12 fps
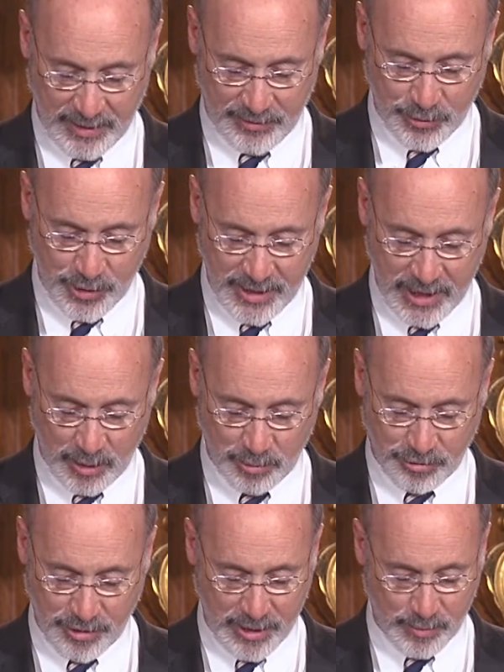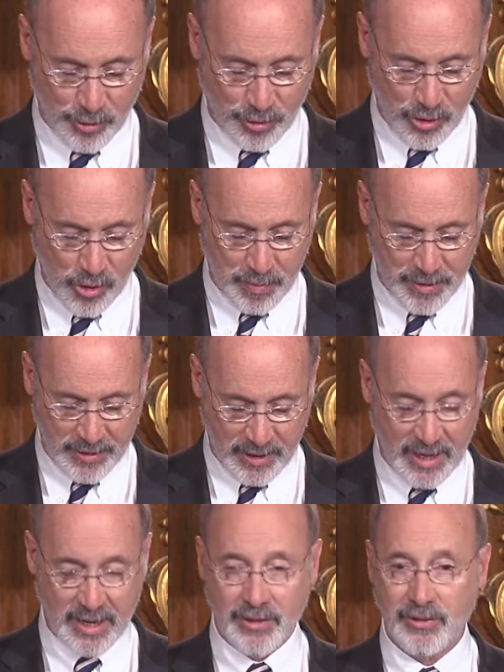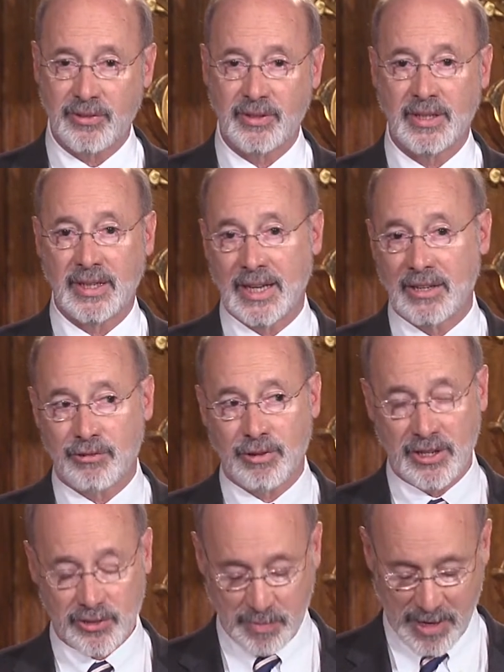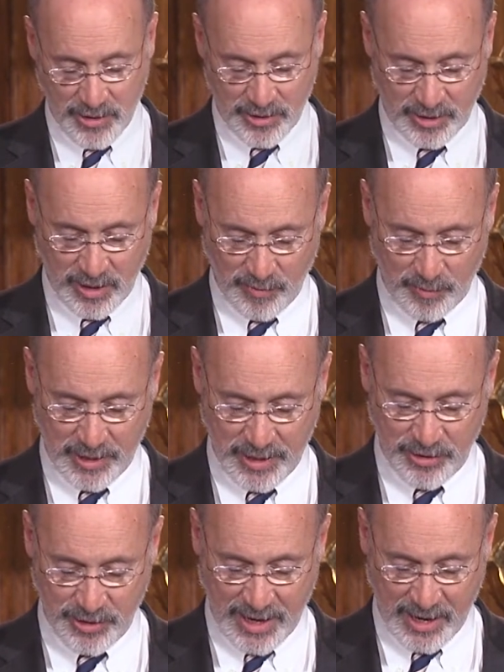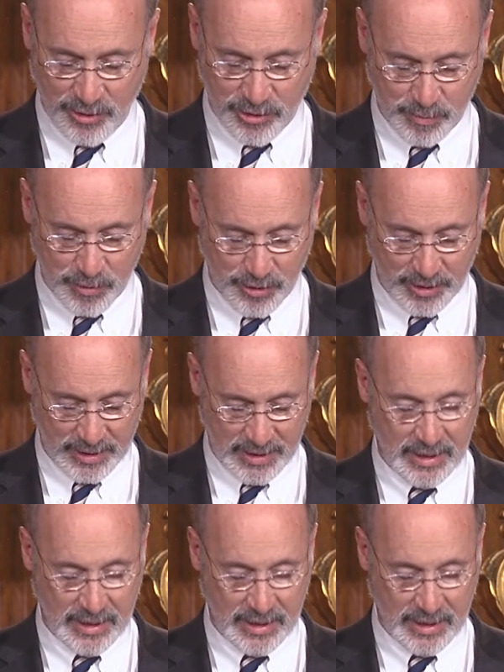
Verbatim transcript: It's going to help create a more open, honest, and again, transparent government here in Harrisburg,